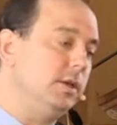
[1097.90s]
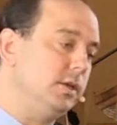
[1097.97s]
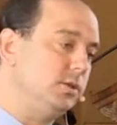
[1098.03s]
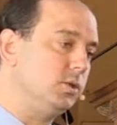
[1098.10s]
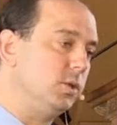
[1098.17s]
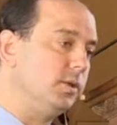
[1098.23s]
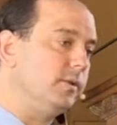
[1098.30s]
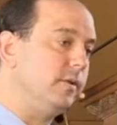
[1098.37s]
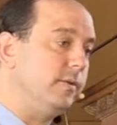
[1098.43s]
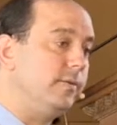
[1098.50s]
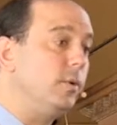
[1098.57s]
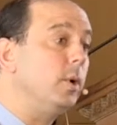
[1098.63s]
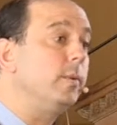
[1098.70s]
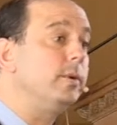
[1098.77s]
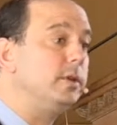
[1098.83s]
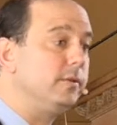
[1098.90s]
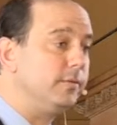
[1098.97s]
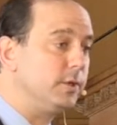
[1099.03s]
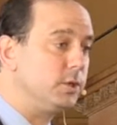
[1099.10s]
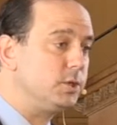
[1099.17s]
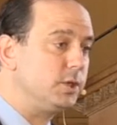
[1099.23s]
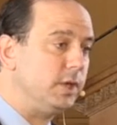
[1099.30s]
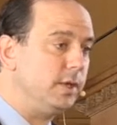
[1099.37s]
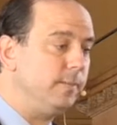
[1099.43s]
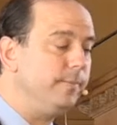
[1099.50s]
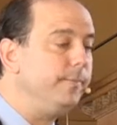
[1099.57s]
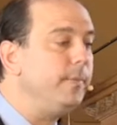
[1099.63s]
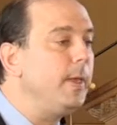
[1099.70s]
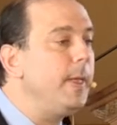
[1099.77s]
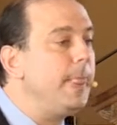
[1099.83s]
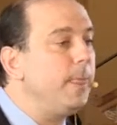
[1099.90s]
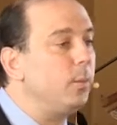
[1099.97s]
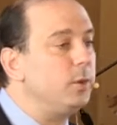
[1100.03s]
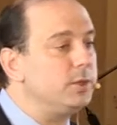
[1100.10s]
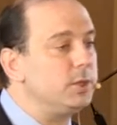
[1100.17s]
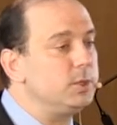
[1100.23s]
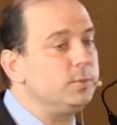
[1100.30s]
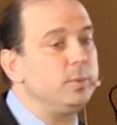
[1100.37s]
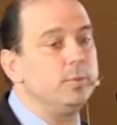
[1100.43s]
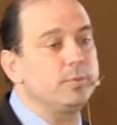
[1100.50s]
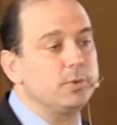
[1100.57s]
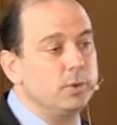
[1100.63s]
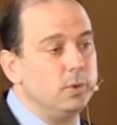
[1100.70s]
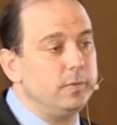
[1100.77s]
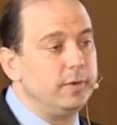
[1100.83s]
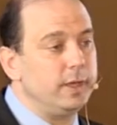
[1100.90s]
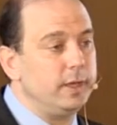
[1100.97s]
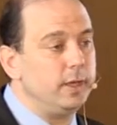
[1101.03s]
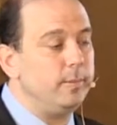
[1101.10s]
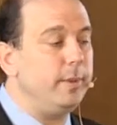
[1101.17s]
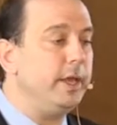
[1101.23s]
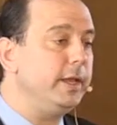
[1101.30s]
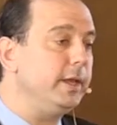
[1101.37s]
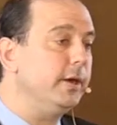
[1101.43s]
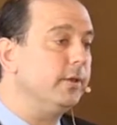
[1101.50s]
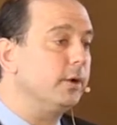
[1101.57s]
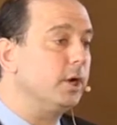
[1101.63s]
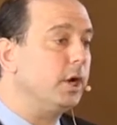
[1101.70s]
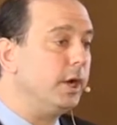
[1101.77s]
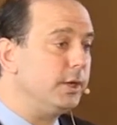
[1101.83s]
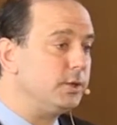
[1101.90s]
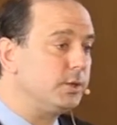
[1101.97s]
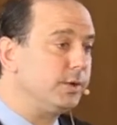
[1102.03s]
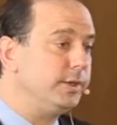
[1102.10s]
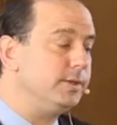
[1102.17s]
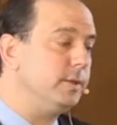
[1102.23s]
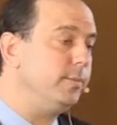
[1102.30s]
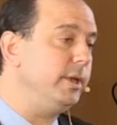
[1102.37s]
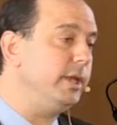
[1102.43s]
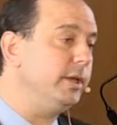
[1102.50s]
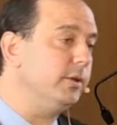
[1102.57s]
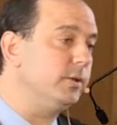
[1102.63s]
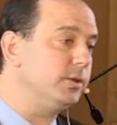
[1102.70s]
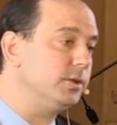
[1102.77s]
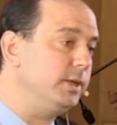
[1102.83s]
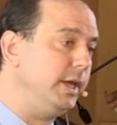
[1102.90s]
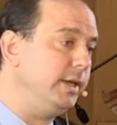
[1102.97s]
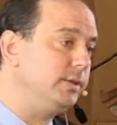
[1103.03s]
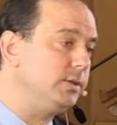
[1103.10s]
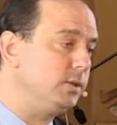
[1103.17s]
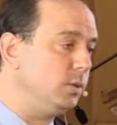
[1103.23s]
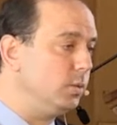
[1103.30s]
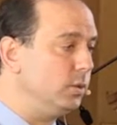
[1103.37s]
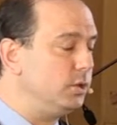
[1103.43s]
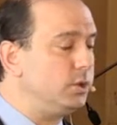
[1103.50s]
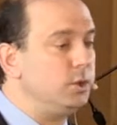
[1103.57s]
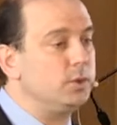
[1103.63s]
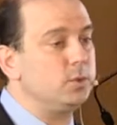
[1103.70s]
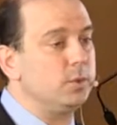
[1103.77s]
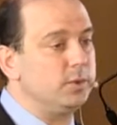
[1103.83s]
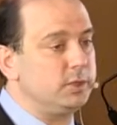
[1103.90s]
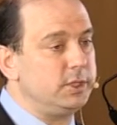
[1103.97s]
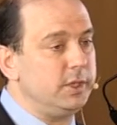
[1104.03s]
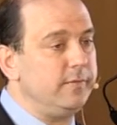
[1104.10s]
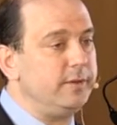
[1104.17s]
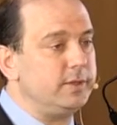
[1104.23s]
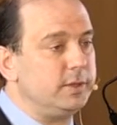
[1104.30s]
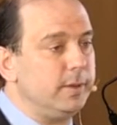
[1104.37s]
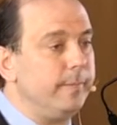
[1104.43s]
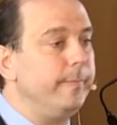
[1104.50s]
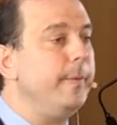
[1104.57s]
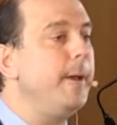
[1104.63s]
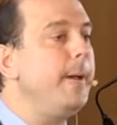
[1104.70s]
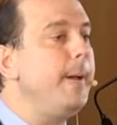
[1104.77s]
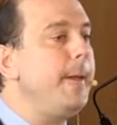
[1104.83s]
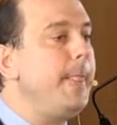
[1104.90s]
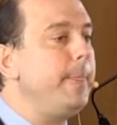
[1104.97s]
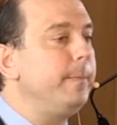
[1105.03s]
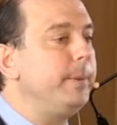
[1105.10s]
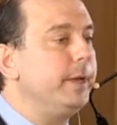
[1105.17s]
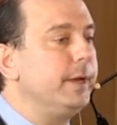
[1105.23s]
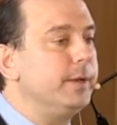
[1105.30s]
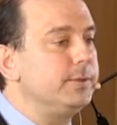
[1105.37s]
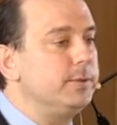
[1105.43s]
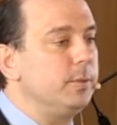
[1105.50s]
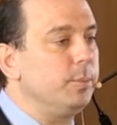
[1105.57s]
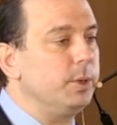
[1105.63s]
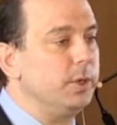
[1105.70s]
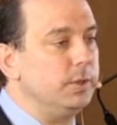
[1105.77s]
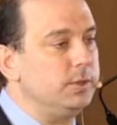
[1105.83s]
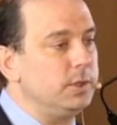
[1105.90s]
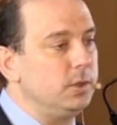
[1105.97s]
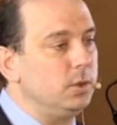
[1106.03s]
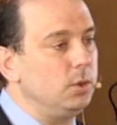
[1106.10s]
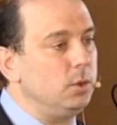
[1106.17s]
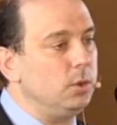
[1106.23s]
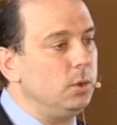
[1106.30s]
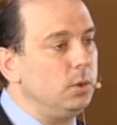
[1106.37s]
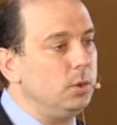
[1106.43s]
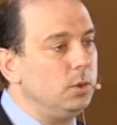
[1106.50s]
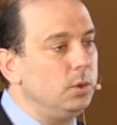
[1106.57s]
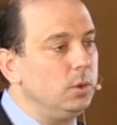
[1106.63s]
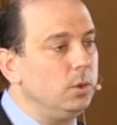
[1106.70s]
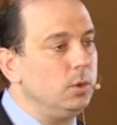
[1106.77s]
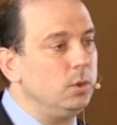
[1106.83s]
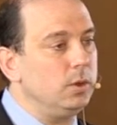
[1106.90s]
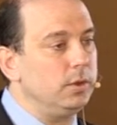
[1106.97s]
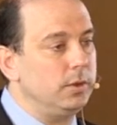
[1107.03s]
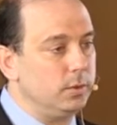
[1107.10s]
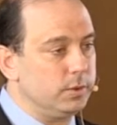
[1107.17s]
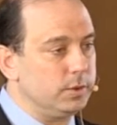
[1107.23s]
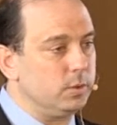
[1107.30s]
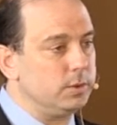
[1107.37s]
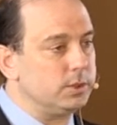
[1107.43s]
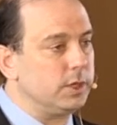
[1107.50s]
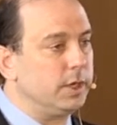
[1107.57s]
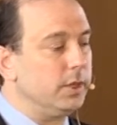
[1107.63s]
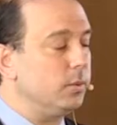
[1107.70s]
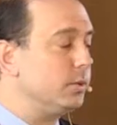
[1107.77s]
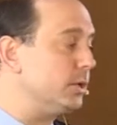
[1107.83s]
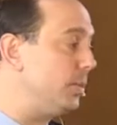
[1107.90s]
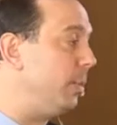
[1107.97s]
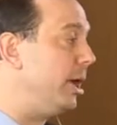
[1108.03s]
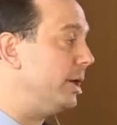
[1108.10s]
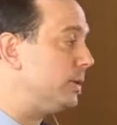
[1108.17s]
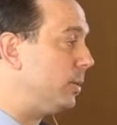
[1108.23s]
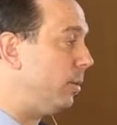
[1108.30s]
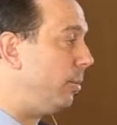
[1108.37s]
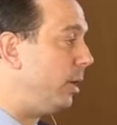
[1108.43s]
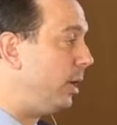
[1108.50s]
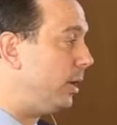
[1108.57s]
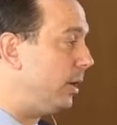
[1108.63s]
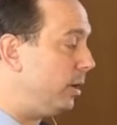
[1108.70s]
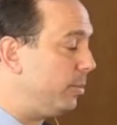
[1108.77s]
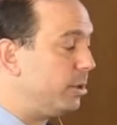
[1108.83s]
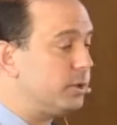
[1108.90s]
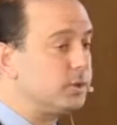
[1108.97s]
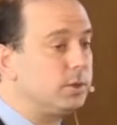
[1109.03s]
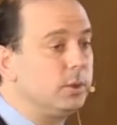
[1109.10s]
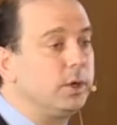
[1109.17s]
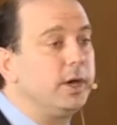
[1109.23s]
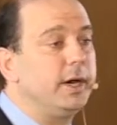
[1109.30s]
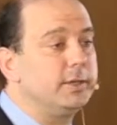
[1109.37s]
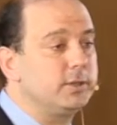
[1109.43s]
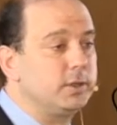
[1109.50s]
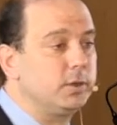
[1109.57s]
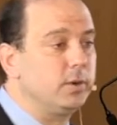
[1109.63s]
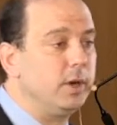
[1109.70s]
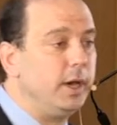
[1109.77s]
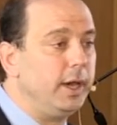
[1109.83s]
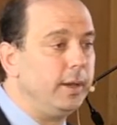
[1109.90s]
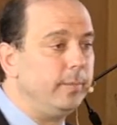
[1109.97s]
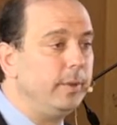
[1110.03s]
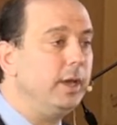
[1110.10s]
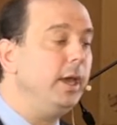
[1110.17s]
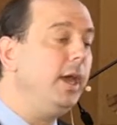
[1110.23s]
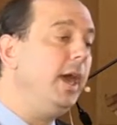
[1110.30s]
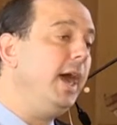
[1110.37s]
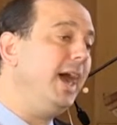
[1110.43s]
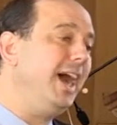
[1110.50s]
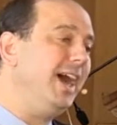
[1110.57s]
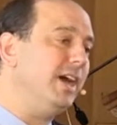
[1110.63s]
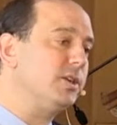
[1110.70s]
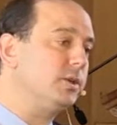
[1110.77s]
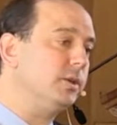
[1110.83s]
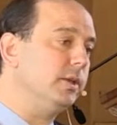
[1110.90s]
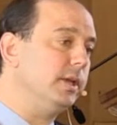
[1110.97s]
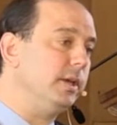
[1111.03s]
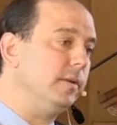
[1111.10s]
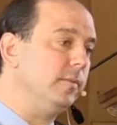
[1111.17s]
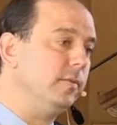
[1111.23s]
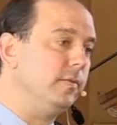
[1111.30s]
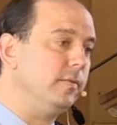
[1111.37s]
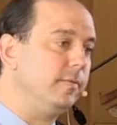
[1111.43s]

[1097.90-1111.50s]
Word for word: sort of a form of diversion, which has been proven in many other countries and many other states to reduce recidivism, because the person who, who the, what's called the responsible party, the person who caused the crime, actually